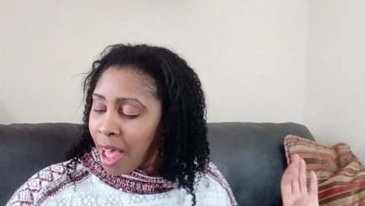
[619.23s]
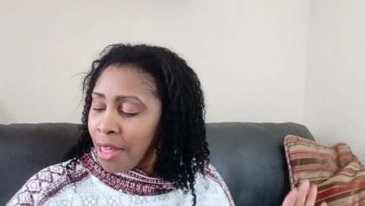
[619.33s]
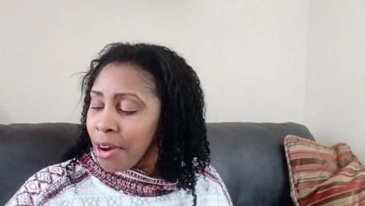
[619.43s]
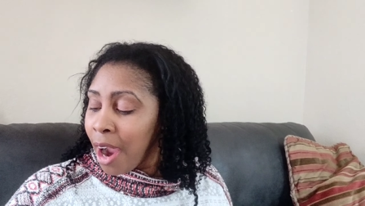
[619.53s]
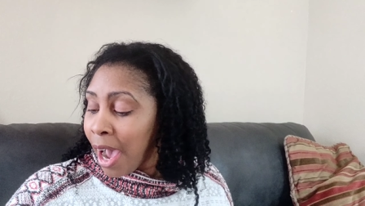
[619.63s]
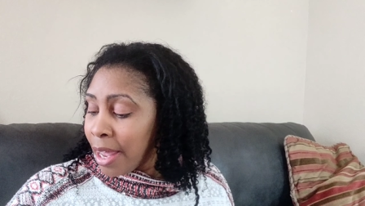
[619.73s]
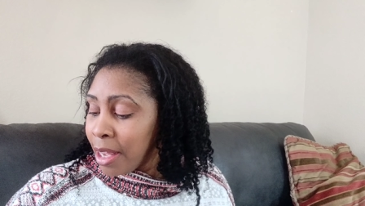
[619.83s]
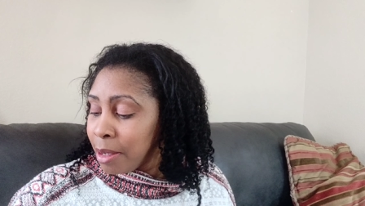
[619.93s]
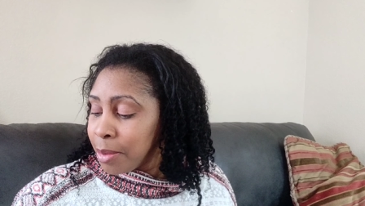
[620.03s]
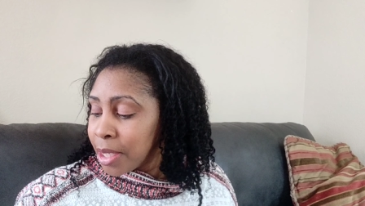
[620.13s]
Other
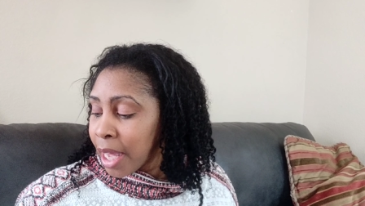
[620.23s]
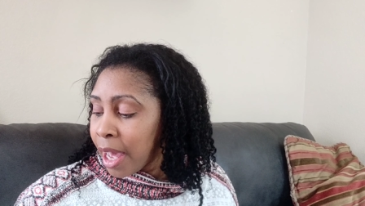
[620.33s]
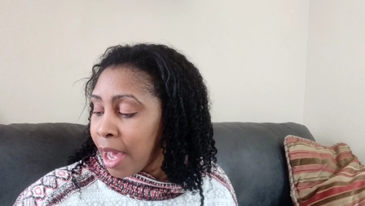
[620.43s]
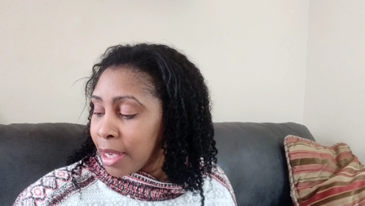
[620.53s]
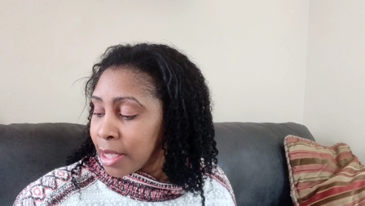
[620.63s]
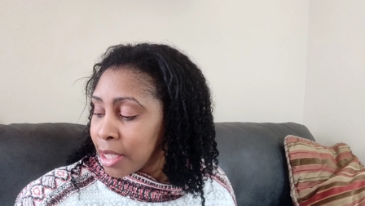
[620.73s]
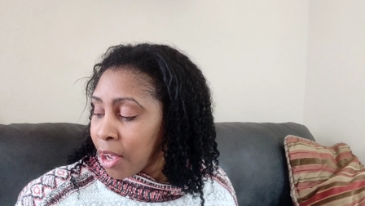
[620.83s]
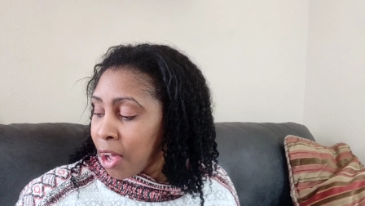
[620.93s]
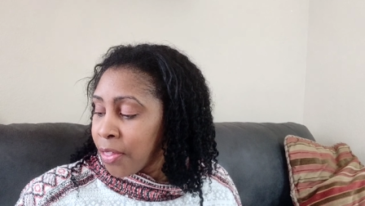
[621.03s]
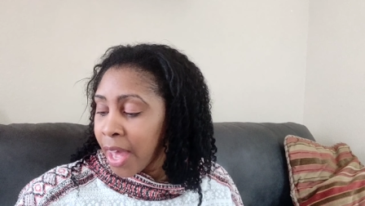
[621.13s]
items that I
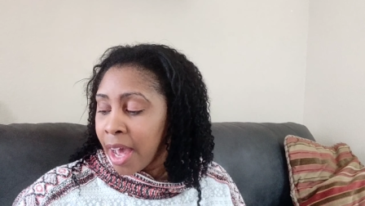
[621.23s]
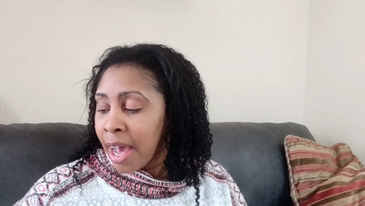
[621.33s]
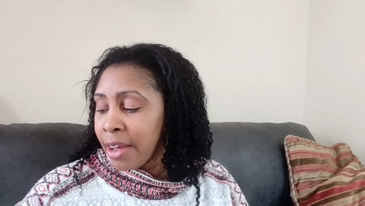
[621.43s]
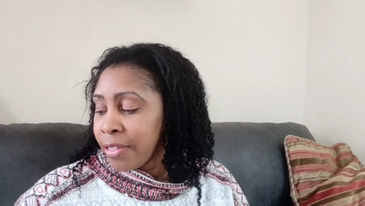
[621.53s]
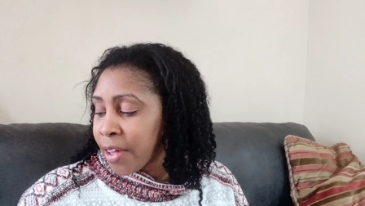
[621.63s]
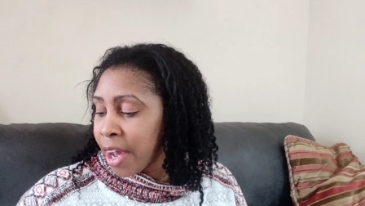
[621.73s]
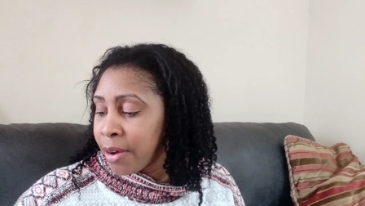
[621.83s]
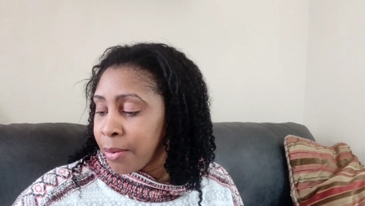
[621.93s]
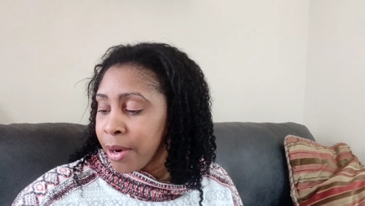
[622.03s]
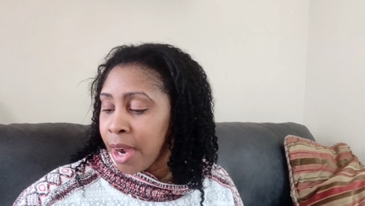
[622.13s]
saw that I
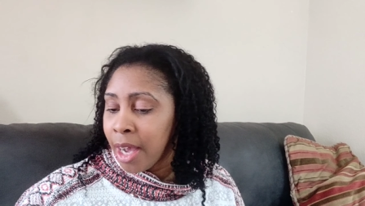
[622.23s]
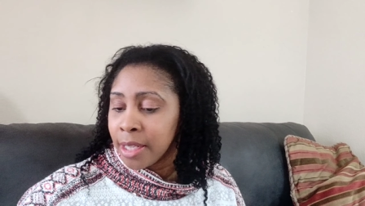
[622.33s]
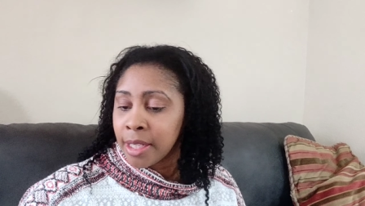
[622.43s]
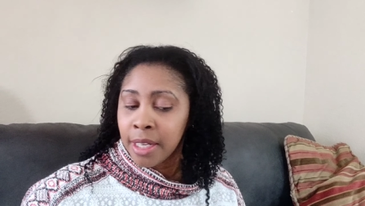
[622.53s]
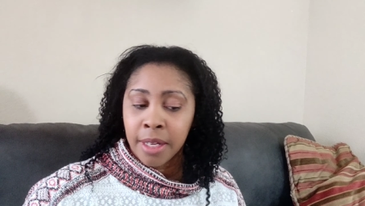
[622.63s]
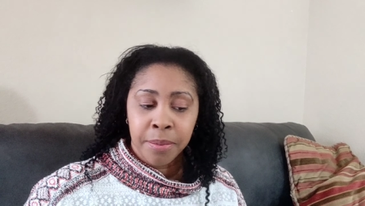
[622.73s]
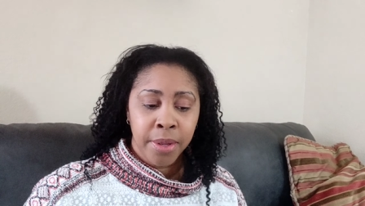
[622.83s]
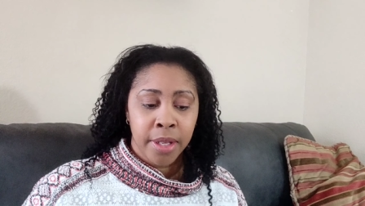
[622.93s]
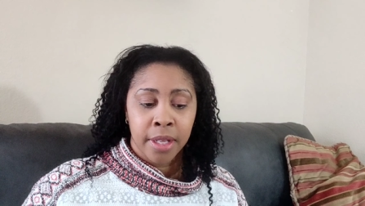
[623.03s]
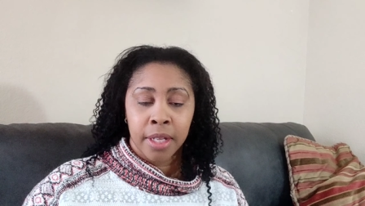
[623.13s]
thought were awesome
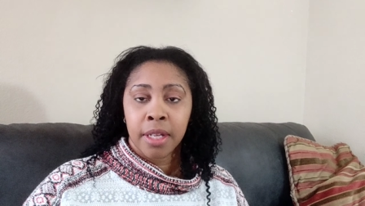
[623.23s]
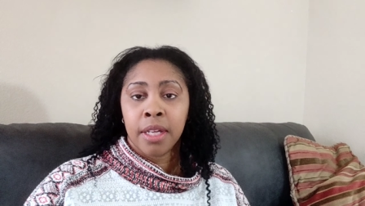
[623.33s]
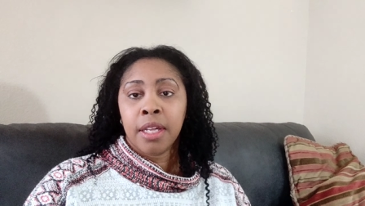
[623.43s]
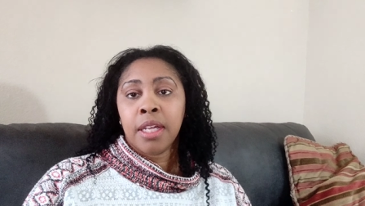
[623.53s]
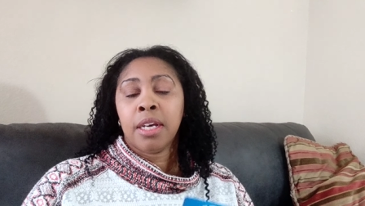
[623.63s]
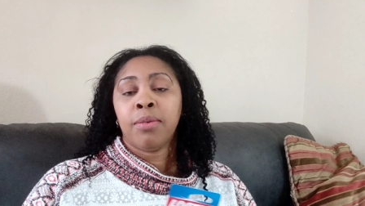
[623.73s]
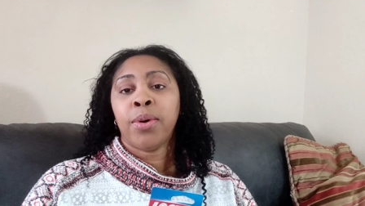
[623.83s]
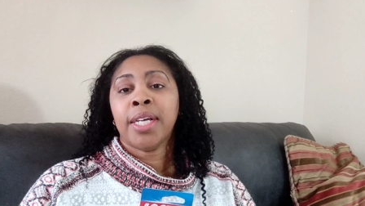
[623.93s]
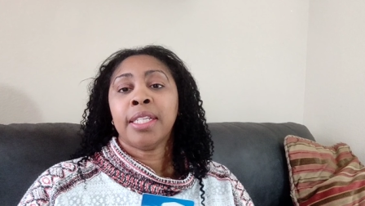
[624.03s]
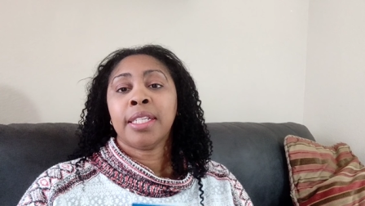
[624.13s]

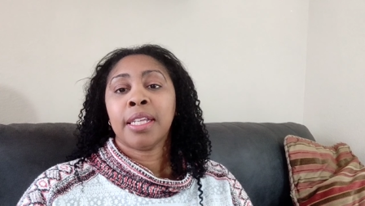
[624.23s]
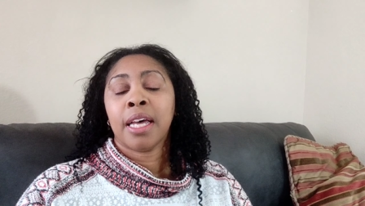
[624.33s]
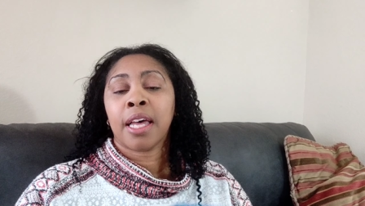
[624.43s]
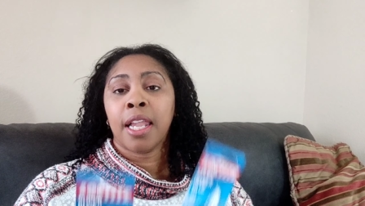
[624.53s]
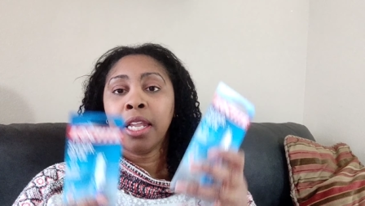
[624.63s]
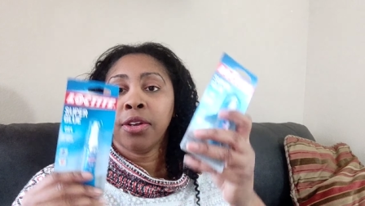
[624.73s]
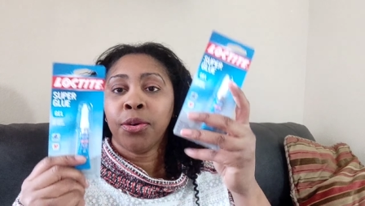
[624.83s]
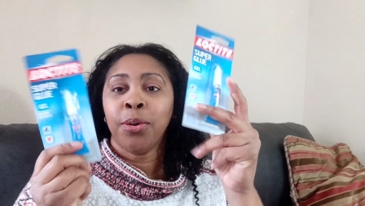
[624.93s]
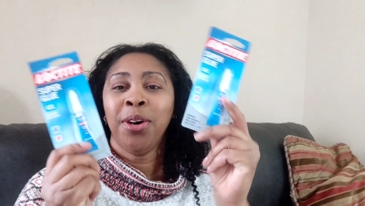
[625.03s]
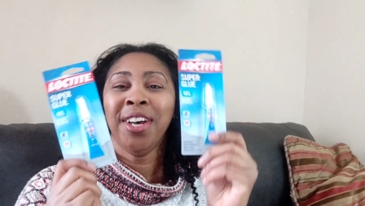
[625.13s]
was
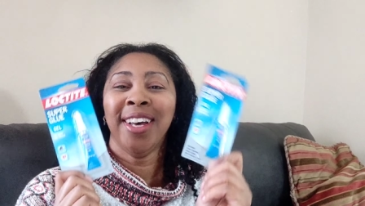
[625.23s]
glue.